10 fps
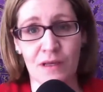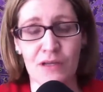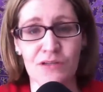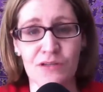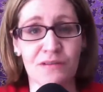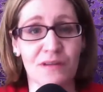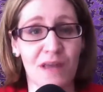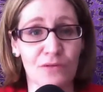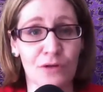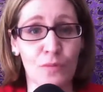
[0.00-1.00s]
She's an
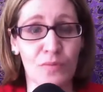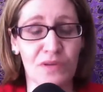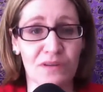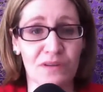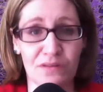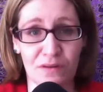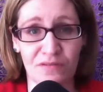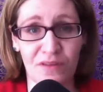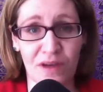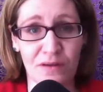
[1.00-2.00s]
Evernote Business
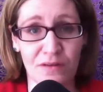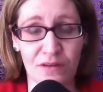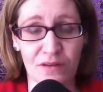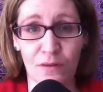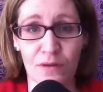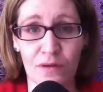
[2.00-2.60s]
Certified Consultant